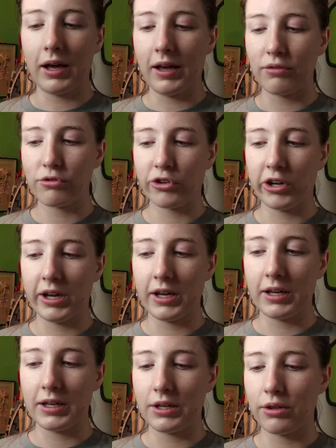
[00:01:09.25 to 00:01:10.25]
I've
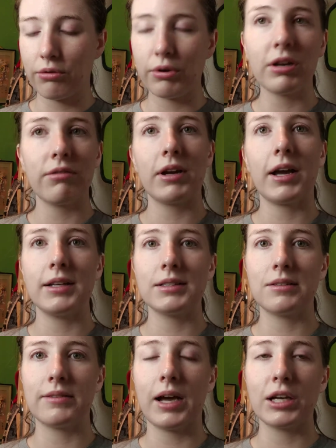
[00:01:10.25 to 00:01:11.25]
tried 3 different
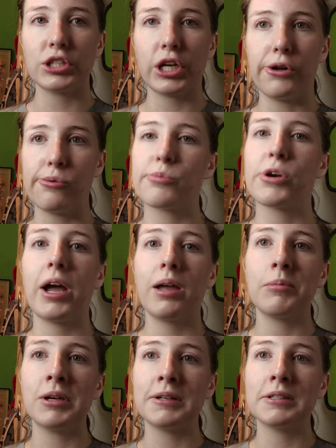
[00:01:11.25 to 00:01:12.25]
kinds of eyeshadow
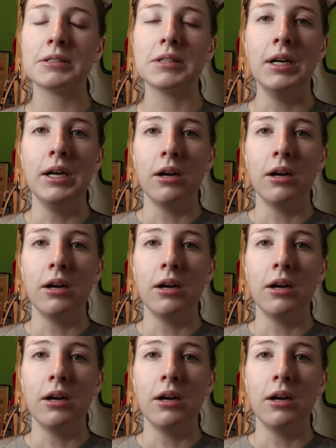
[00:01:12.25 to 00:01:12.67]
primers